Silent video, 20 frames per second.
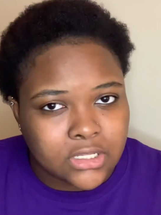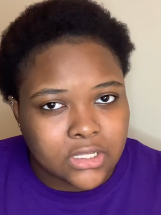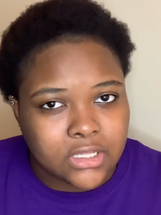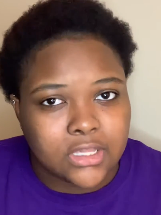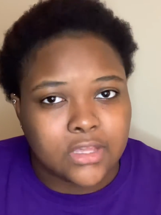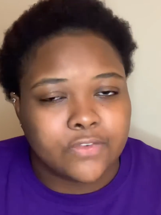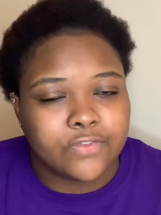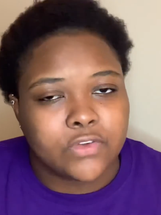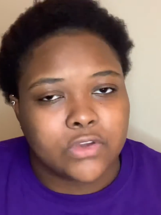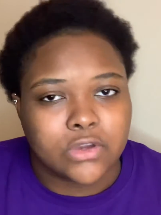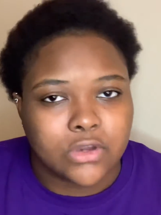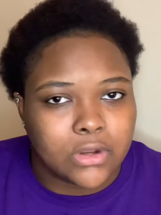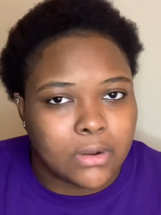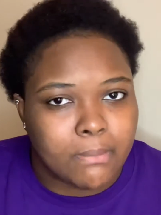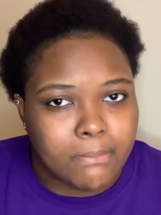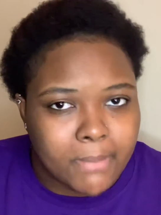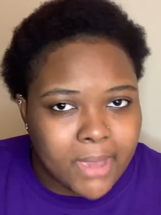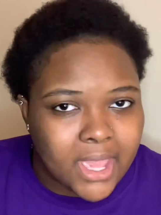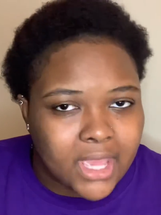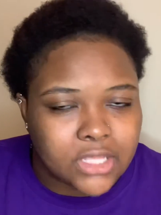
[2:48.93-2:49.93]
if you're gonna
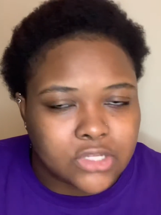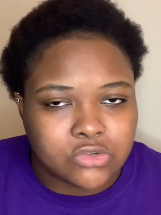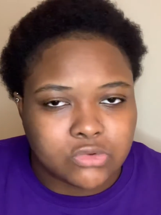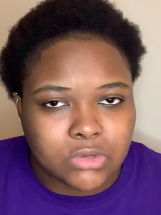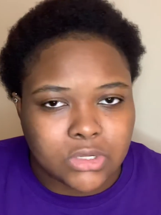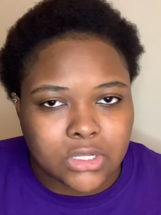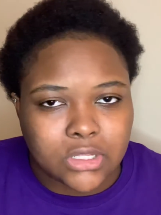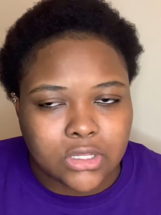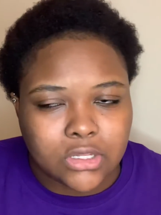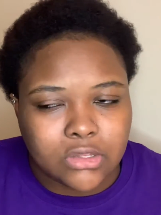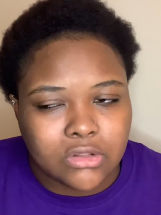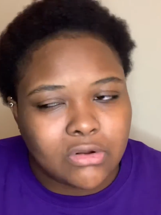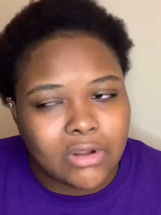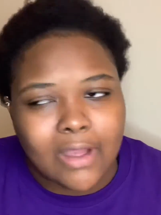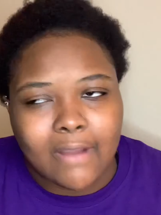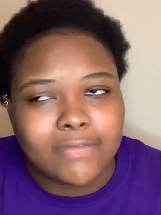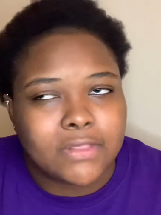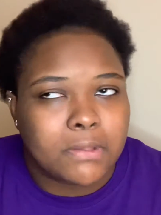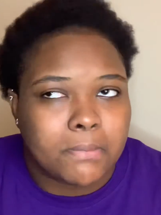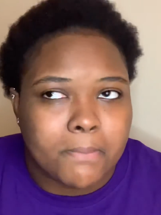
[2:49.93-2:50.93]
match with it. You don't
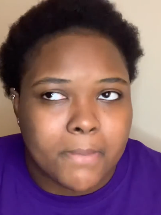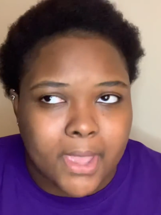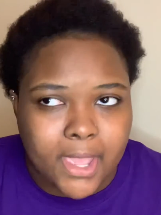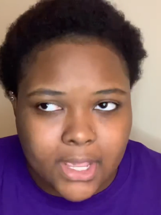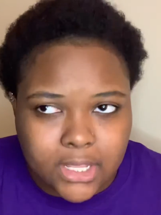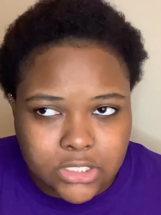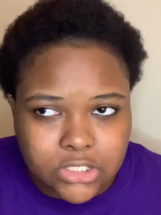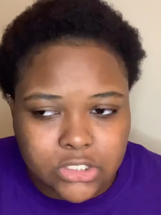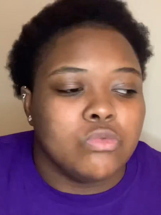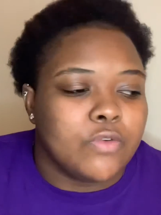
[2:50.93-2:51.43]
have to match.